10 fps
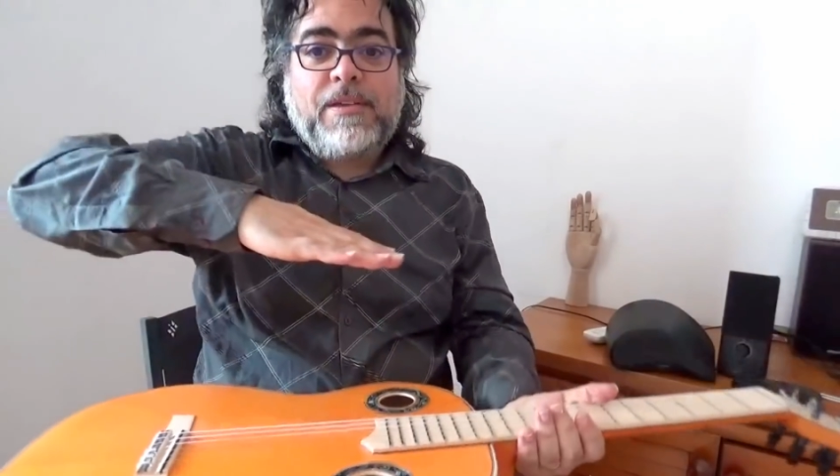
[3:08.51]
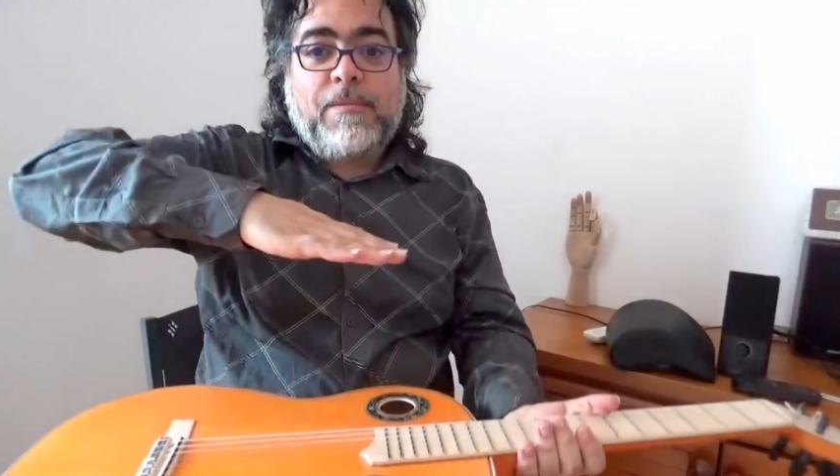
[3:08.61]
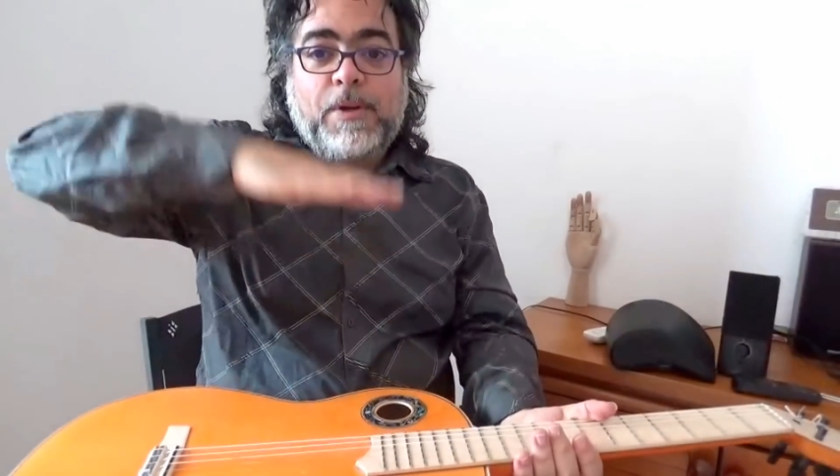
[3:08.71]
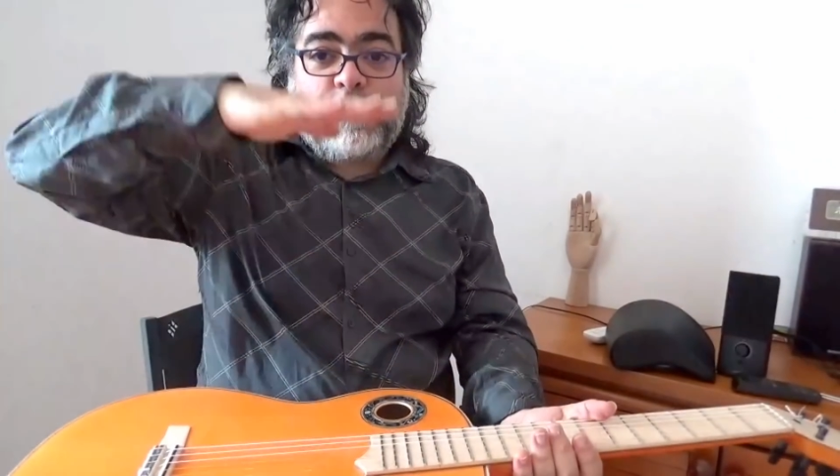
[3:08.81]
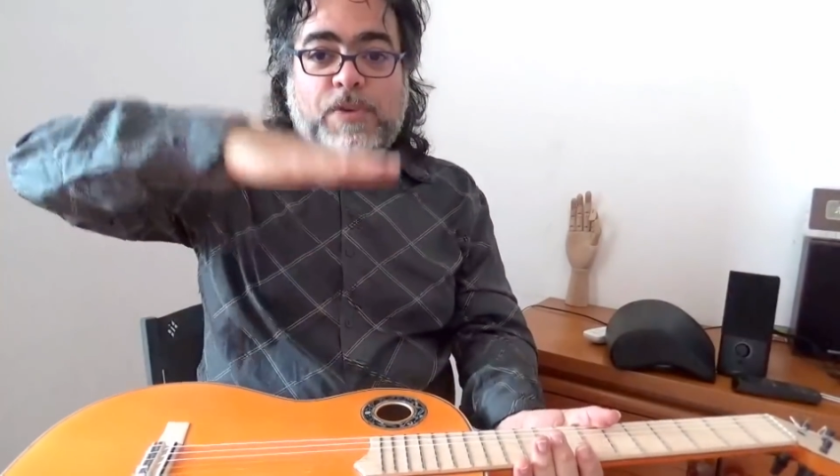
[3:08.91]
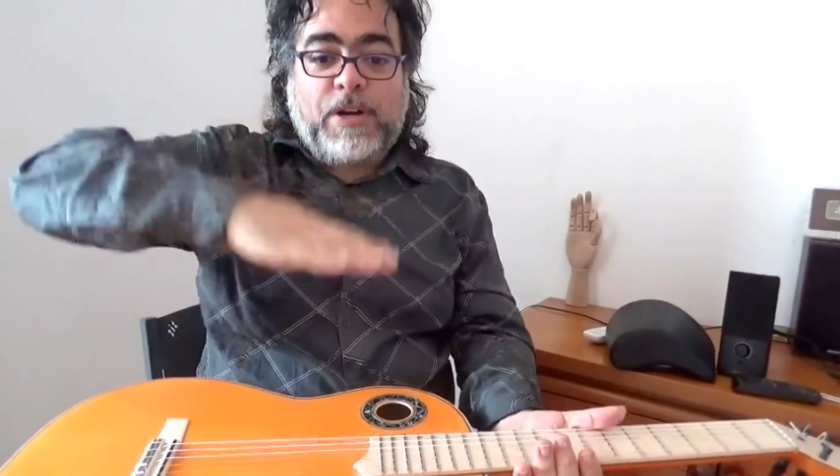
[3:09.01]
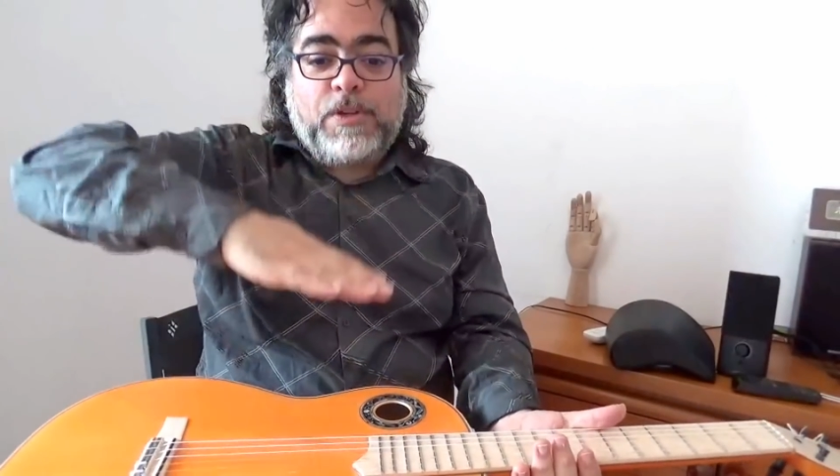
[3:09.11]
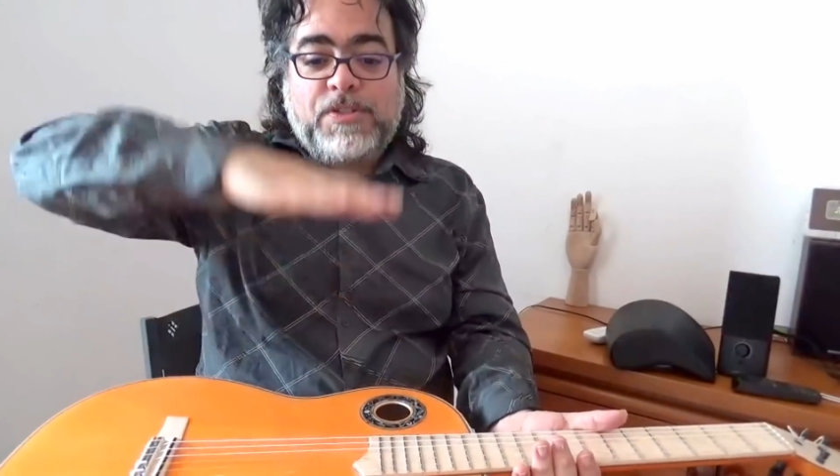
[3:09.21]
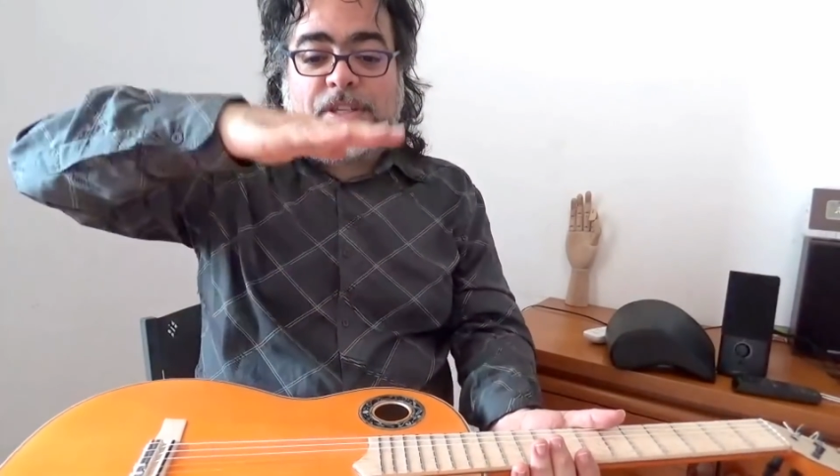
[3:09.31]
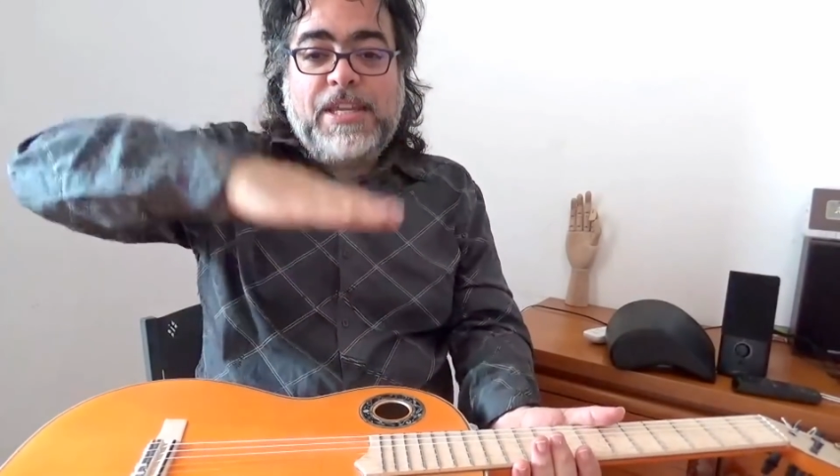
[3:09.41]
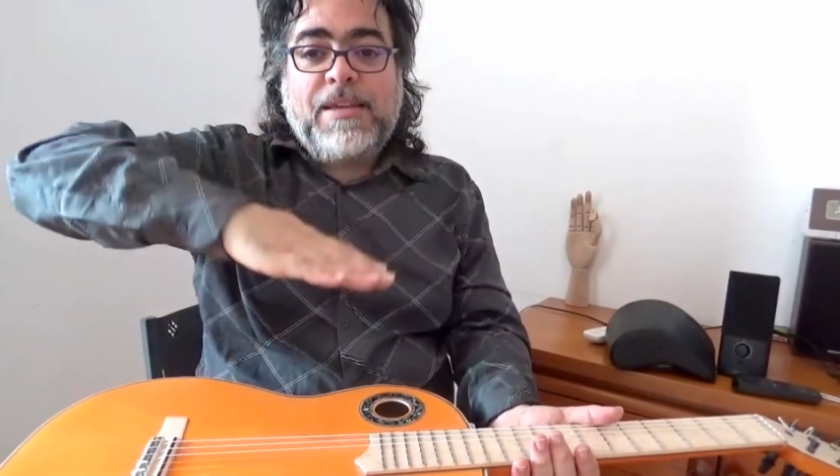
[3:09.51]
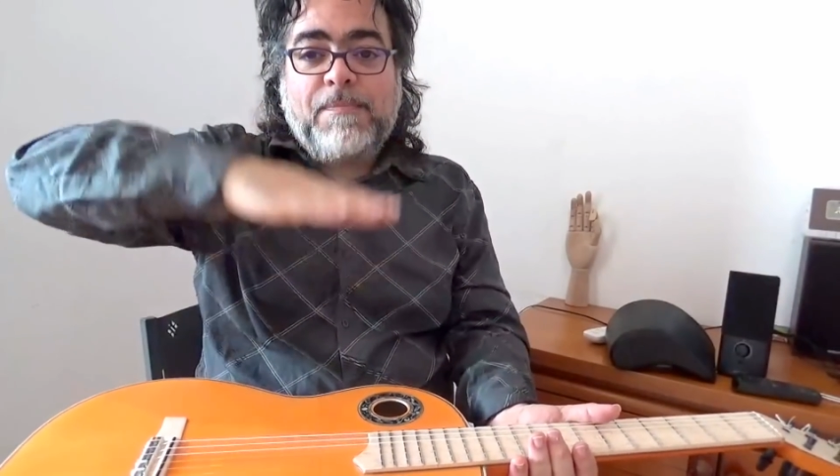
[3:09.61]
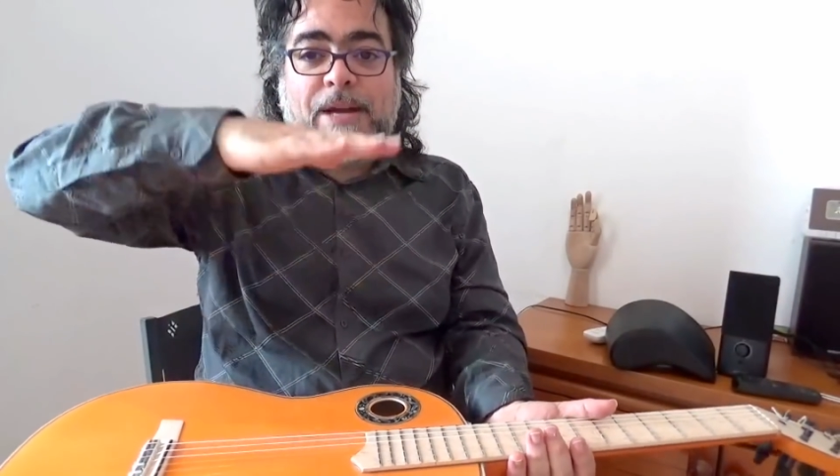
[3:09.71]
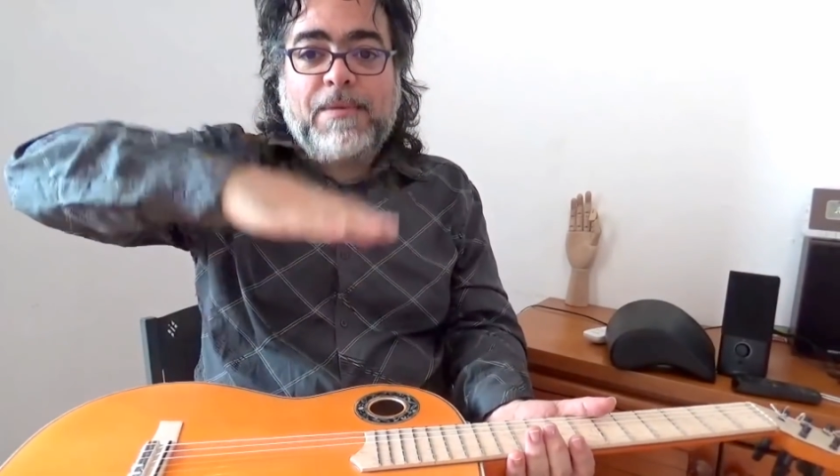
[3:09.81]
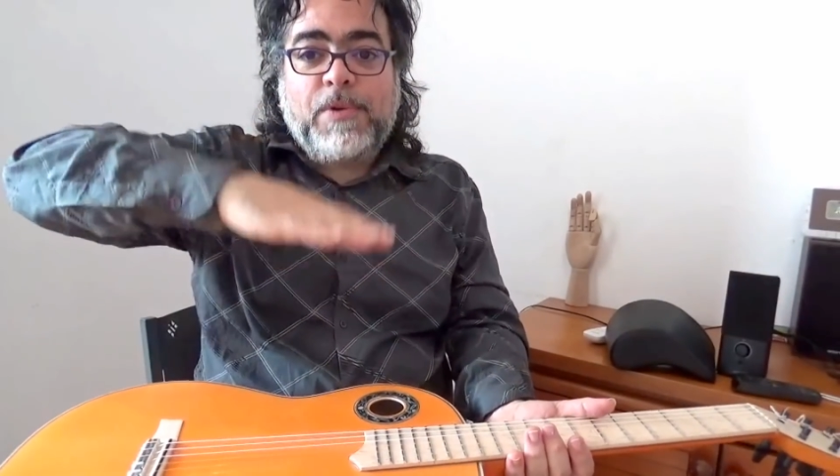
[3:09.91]
about
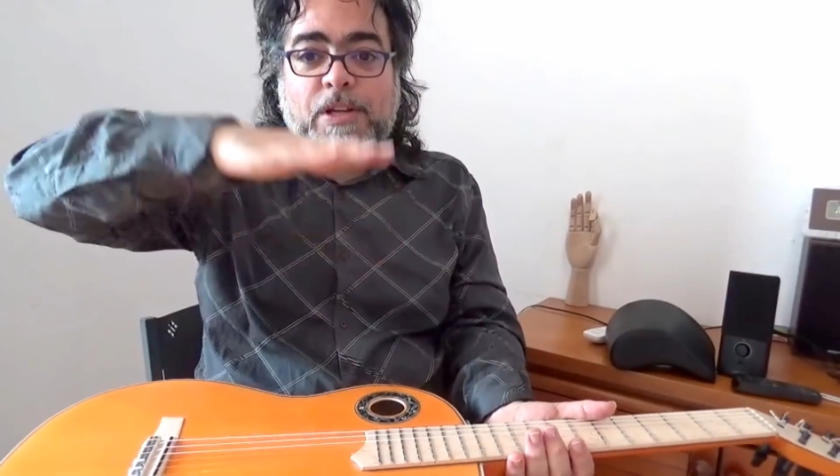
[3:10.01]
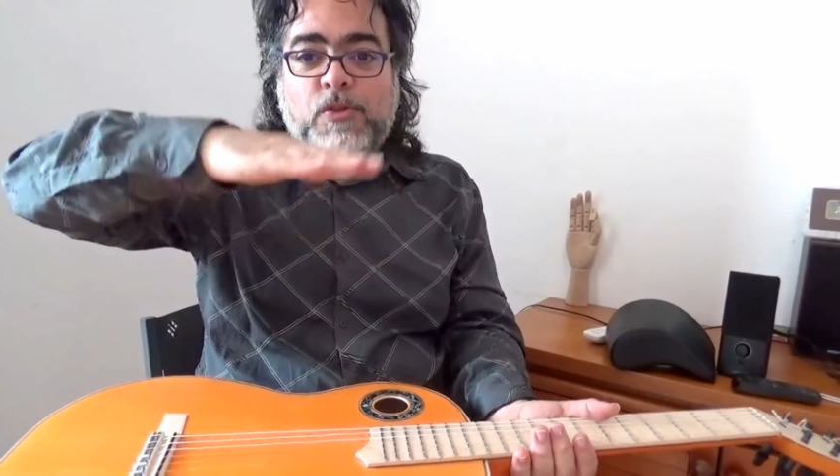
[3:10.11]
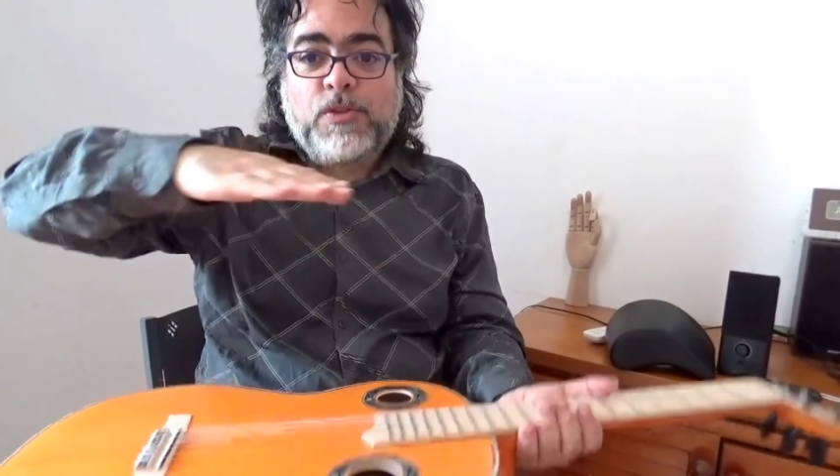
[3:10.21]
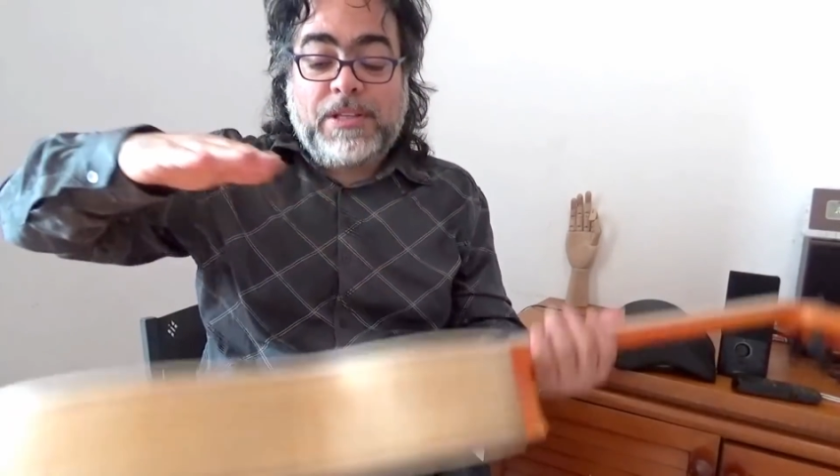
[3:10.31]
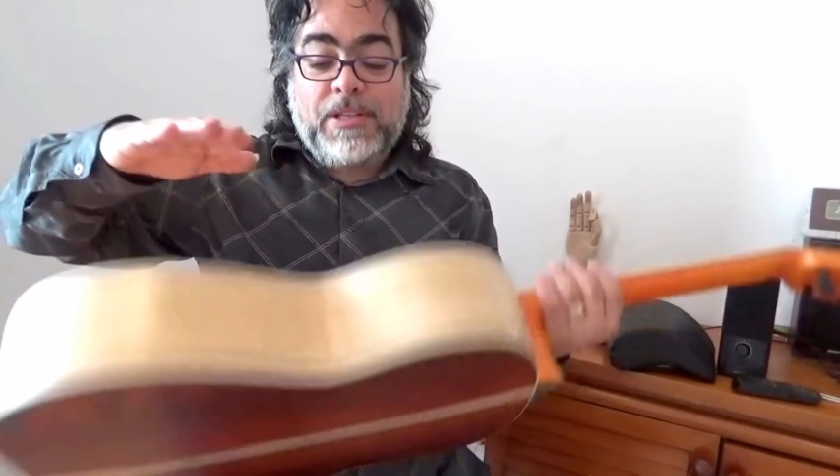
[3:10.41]
frequency, vibration,